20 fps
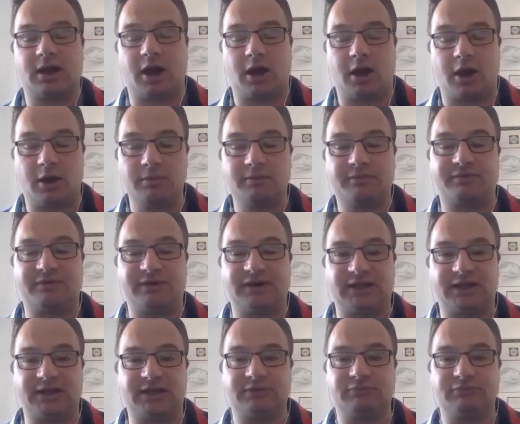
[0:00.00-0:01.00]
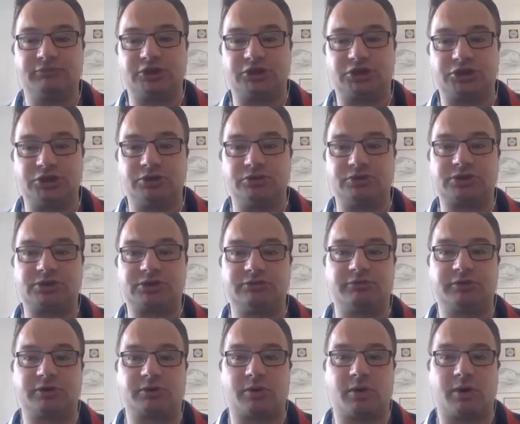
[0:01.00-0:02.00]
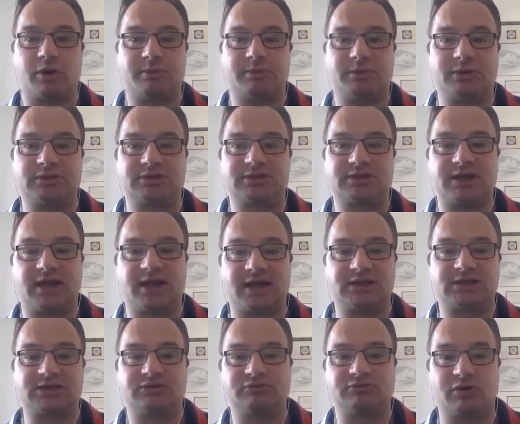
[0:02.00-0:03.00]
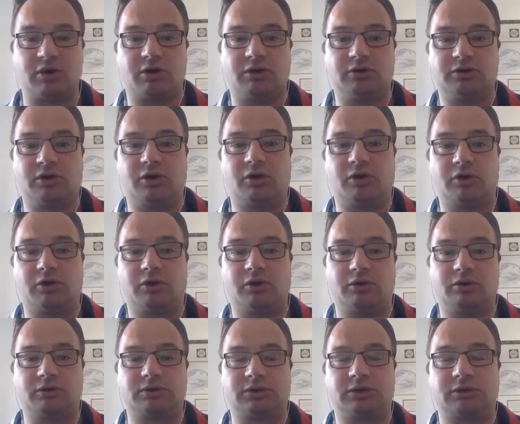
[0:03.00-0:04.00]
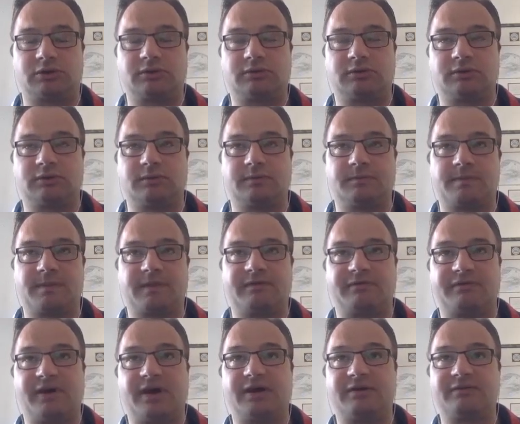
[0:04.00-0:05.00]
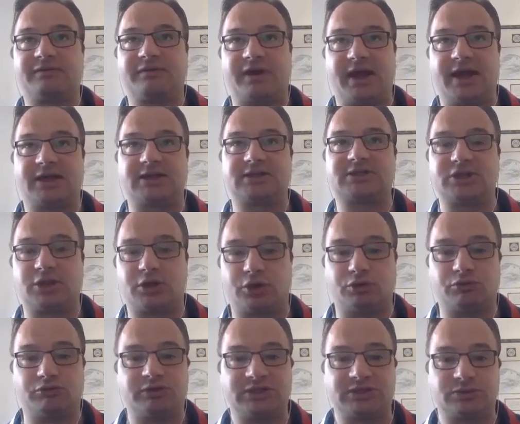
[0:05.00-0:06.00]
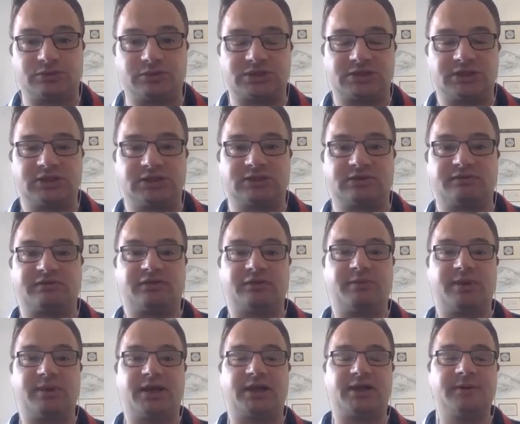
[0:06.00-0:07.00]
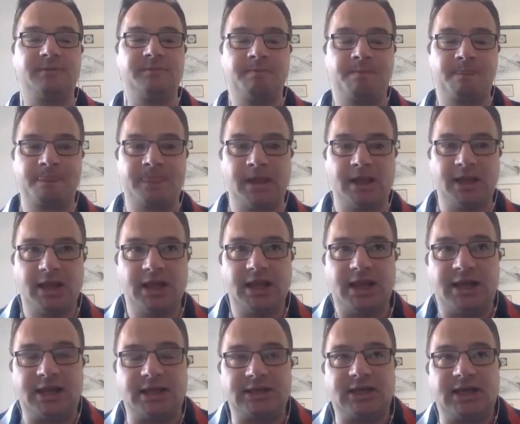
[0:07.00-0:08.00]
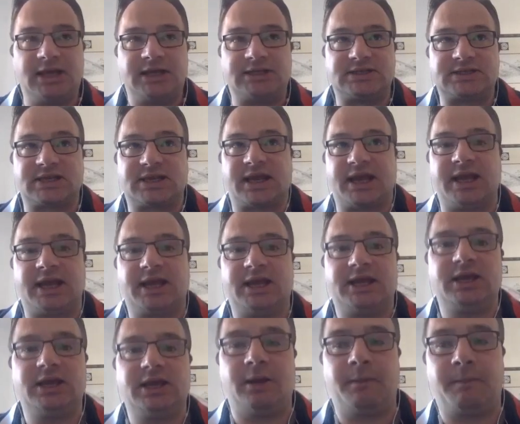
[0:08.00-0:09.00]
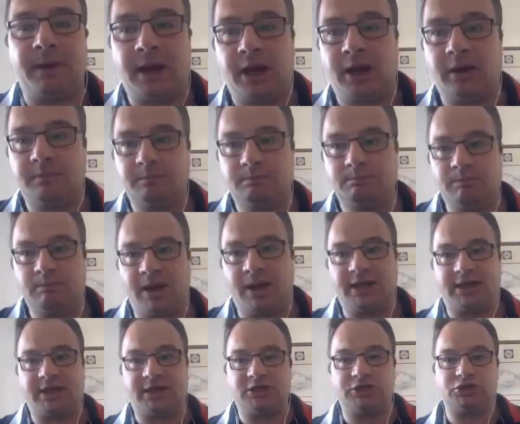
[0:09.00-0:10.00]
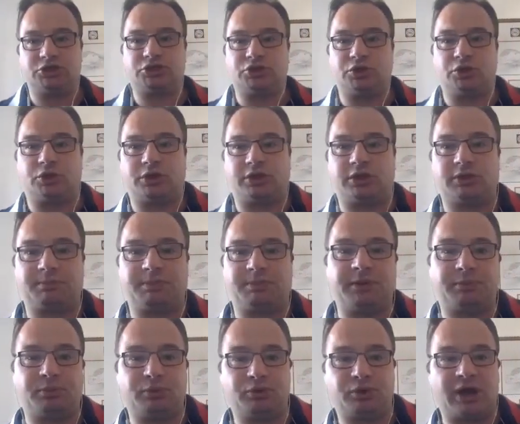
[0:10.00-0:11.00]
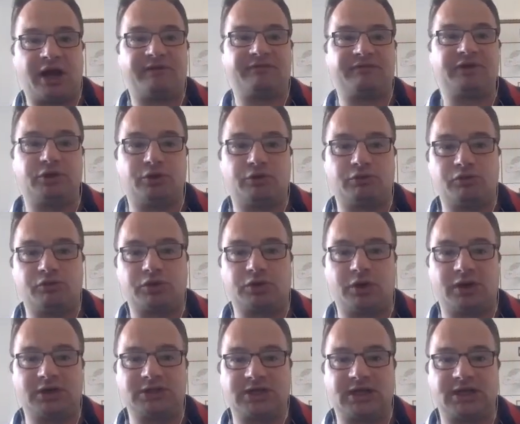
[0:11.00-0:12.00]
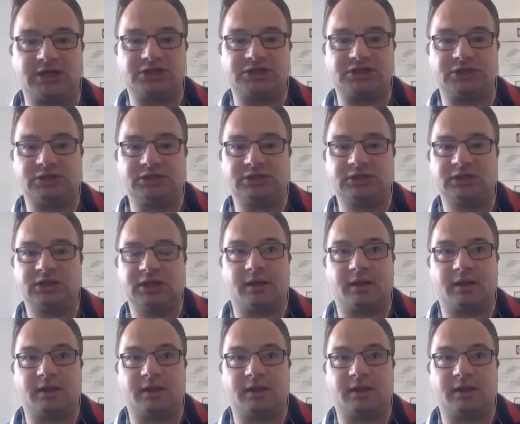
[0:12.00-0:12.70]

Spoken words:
hopefully reduce the requirements later on or for external resources. For me, it's key about making sure that the people you have in your organization